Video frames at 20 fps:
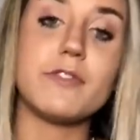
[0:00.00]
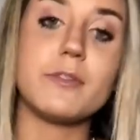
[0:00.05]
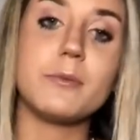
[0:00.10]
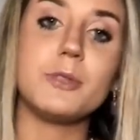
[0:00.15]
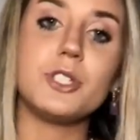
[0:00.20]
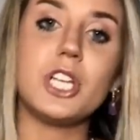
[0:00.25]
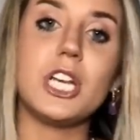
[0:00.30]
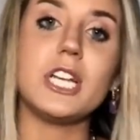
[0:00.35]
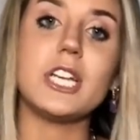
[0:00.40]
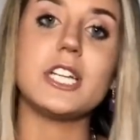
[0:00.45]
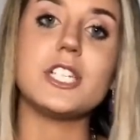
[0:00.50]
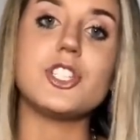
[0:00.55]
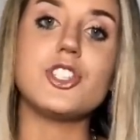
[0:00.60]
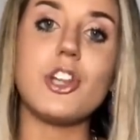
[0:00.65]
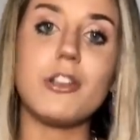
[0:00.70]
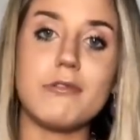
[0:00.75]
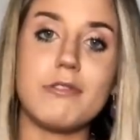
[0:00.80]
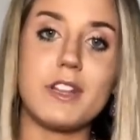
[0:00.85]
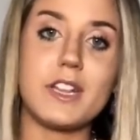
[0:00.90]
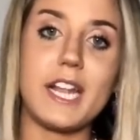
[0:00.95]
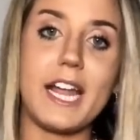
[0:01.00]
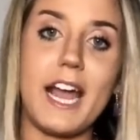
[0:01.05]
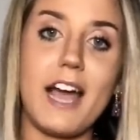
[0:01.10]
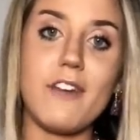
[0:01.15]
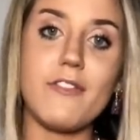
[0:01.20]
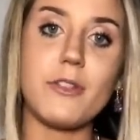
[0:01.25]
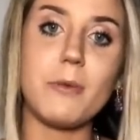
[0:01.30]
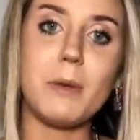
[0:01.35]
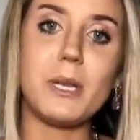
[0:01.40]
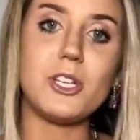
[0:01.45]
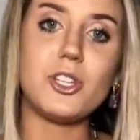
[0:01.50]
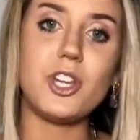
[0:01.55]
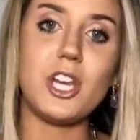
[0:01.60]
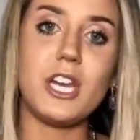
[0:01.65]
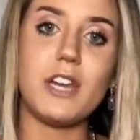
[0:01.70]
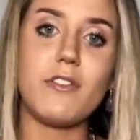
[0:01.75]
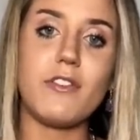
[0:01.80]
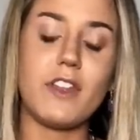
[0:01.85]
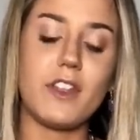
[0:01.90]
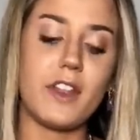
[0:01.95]
from Shein. I don't think they have them in
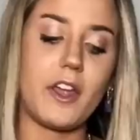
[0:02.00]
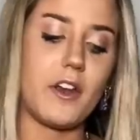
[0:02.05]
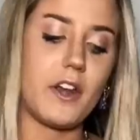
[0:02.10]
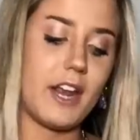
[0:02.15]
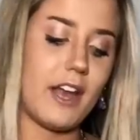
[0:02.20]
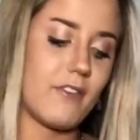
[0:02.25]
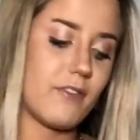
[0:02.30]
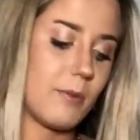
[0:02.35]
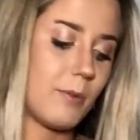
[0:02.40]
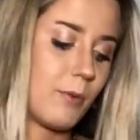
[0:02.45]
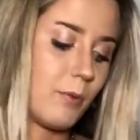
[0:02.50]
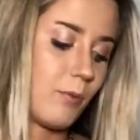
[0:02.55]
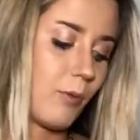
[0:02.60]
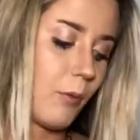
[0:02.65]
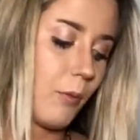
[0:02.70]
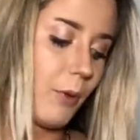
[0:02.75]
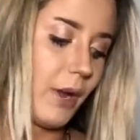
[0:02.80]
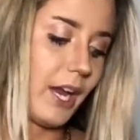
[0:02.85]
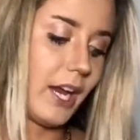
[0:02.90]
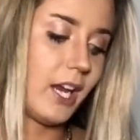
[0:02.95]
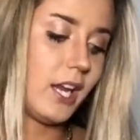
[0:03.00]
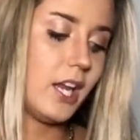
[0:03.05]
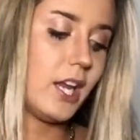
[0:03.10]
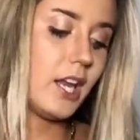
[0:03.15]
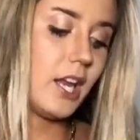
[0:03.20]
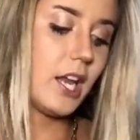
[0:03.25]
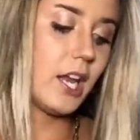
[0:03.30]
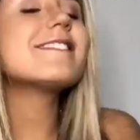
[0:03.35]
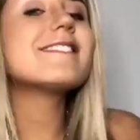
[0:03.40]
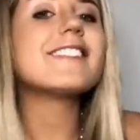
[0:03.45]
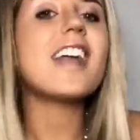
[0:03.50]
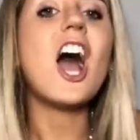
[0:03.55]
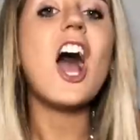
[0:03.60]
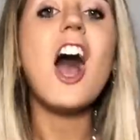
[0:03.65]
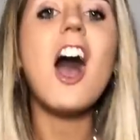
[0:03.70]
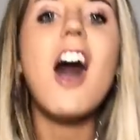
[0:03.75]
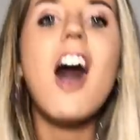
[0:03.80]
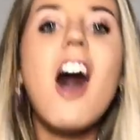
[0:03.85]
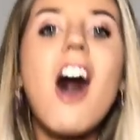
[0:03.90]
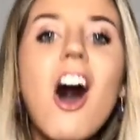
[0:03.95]
Shein. I think they only have them on Romwe.
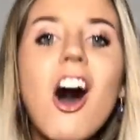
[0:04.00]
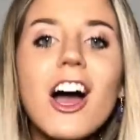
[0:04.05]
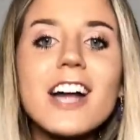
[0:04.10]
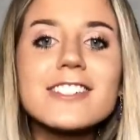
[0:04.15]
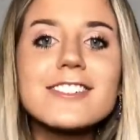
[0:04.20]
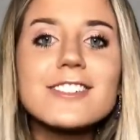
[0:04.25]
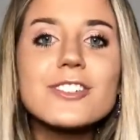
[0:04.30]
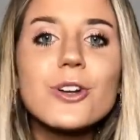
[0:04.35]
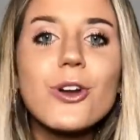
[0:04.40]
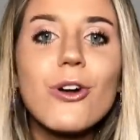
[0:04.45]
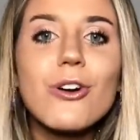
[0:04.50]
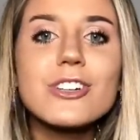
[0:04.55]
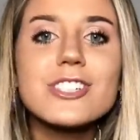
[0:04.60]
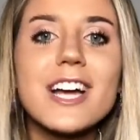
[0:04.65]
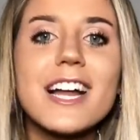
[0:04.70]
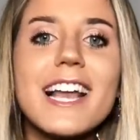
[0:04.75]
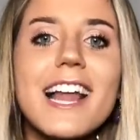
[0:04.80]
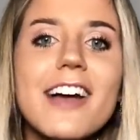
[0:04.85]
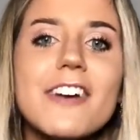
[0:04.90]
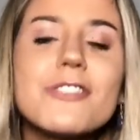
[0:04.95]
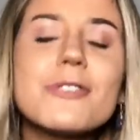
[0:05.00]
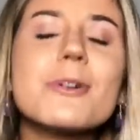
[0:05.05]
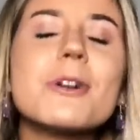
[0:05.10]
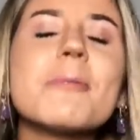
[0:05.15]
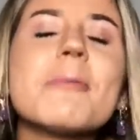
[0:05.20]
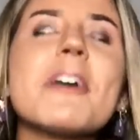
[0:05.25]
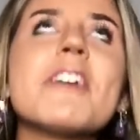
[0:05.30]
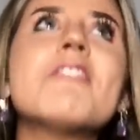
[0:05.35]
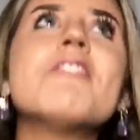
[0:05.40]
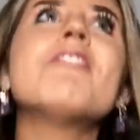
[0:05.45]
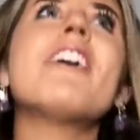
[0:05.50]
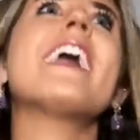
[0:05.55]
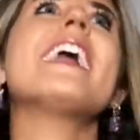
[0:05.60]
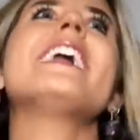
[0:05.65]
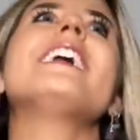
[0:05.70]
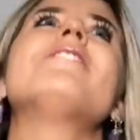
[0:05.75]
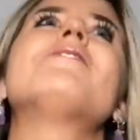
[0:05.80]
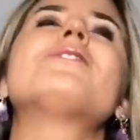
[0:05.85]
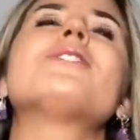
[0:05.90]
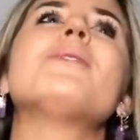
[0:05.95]
I just clocked I left one of my
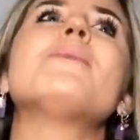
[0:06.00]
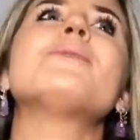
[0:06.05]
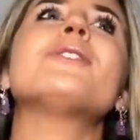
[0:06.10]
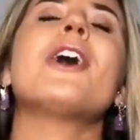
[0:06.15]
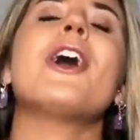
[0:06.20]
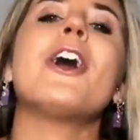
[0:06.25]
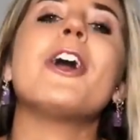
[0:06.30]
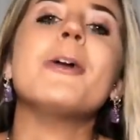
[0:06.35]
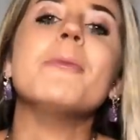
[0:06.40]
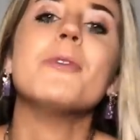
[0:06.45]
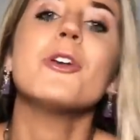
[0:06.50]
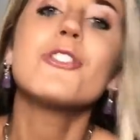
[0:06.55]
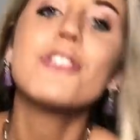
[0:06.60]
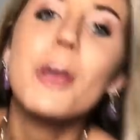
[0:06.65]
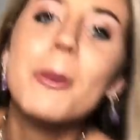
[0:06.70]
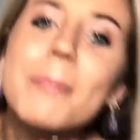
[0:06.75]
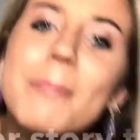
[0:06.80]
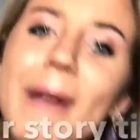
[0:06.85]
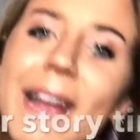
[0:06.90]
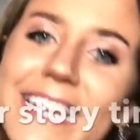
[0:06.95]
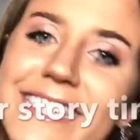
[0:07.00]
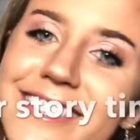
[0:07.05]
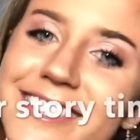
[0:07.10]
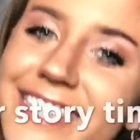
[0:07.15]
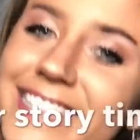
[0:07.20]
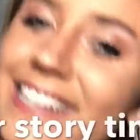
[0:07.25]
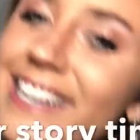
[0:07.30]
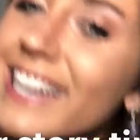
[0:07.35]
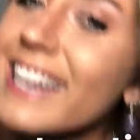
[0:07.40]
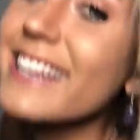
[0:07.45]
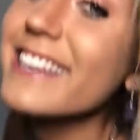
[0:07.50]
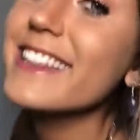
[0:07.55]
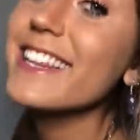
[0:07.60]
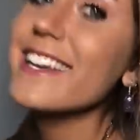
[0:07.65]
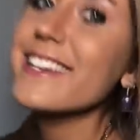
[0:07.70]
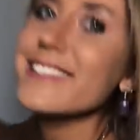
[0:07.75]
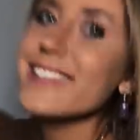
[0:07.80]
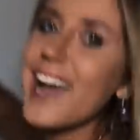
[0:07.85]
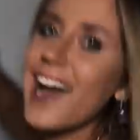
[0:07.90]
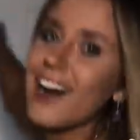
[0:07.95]
fave tops at home. So basically,
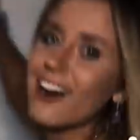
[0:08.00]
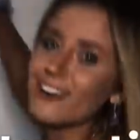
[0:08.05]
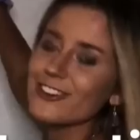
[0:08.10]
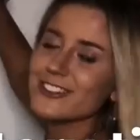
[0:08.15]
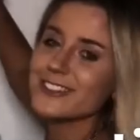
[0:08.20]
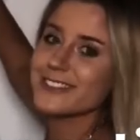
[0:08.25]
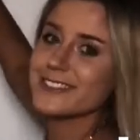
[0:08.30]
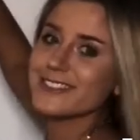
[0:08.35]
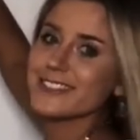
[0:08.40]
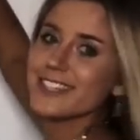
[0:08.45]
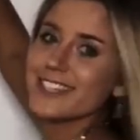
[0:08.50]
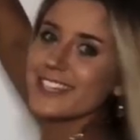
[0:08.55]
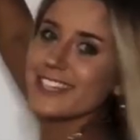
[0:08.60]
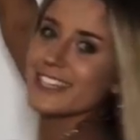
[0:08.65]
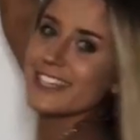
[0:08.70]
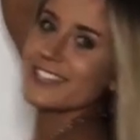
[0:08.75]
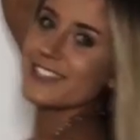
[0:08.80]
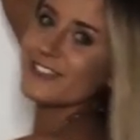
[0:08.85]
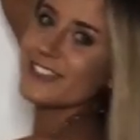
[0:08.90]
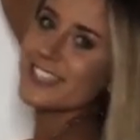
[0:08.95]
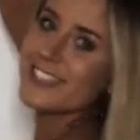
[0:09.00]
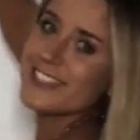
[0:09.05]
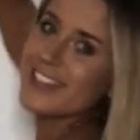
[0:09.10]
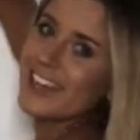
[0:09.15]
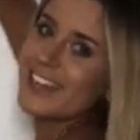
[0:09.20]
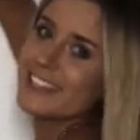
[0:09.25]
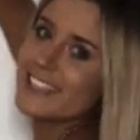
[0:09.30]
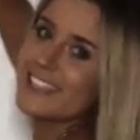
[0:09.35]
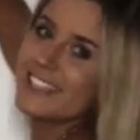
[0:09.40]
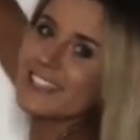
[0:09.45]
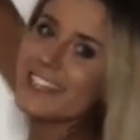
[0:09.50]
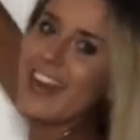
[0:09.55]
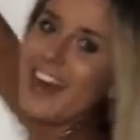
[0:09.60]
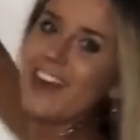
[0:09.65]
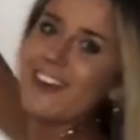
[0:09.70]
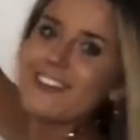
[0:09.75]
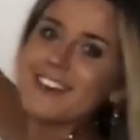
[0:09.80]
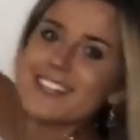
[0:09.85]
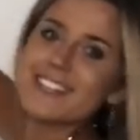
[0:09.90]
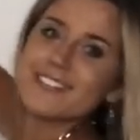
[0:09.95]
this house that we're standing in
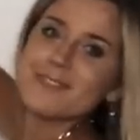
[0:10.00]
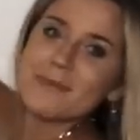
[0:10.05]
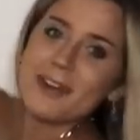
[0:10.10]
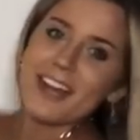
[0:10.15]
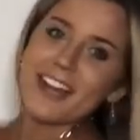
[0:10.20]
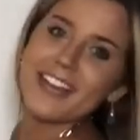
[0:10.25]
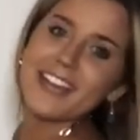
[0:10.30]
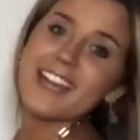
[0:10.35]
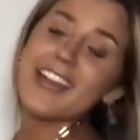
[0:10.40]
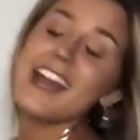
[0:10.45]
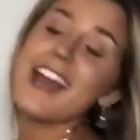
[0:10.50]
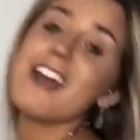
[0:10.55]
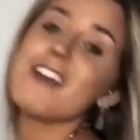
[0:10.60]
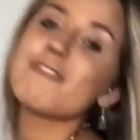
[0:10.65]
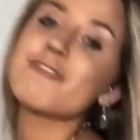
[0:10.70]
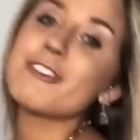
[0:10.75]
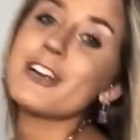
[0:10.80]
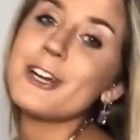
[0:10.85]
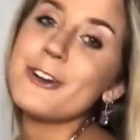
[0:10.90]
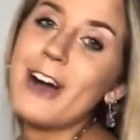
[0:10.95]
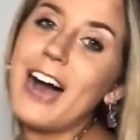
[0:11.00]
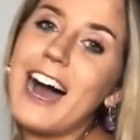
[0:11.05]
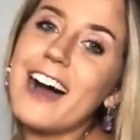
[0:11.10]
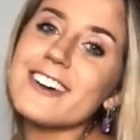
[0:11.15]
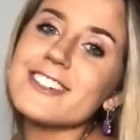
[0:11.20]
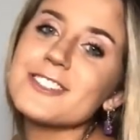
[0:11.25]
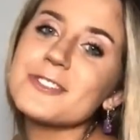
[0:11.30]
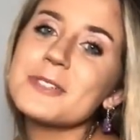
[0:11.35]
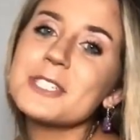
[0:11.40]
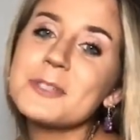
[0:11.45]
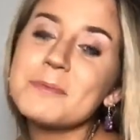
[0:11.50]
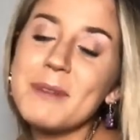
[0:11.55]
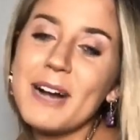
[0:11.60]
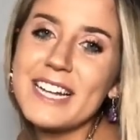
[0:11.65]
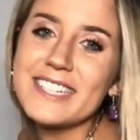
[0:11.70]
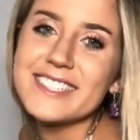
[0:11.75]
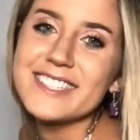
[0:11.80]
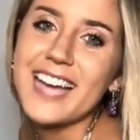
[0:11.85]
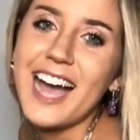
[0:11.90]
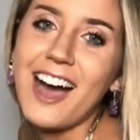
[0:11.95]
now is my real house which
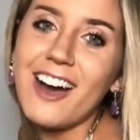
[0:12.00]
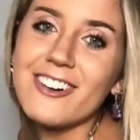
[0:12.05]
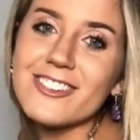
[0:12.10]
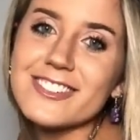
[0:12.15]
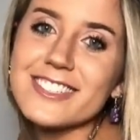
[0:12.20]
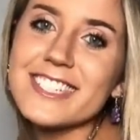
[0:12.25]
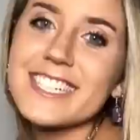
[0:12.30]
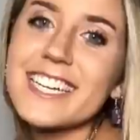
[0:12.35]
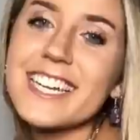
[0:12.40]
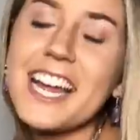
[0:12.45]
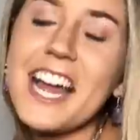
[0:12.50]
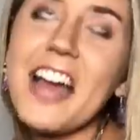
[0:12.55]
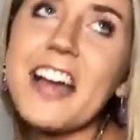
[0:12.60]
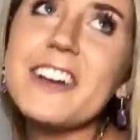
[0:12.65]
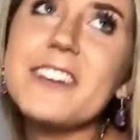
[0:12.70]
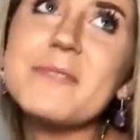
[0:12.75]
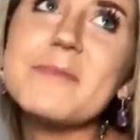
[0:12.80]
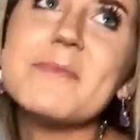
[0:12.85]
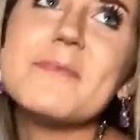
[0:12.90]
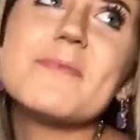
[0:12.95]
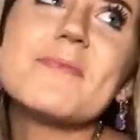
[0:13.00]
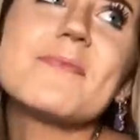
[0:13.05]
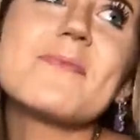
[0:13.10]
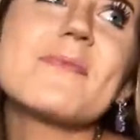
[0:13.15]
burnt down um,